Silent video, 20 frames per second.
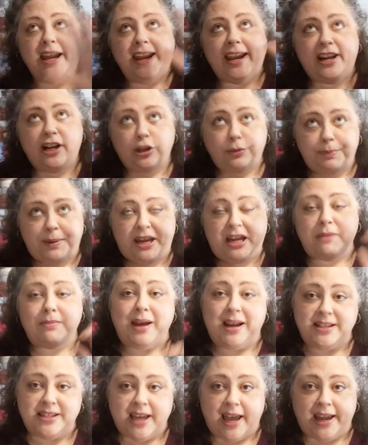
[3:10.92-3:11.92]
It'll be in
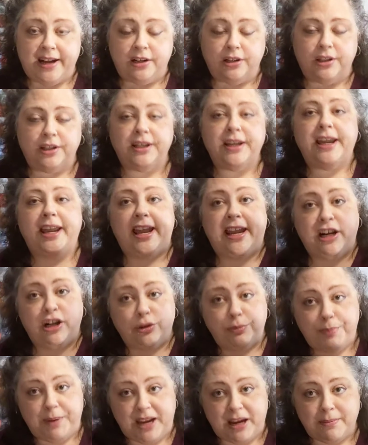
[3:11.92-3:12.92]
my title.
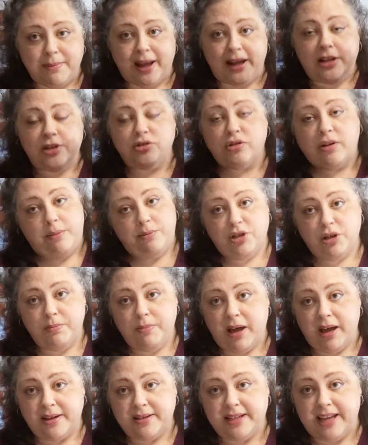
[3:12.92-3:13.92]
It'll be in my description
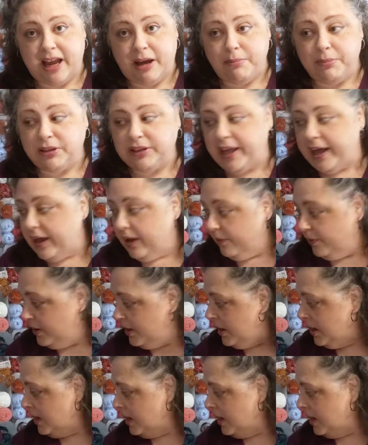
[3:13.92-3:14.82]
box down below.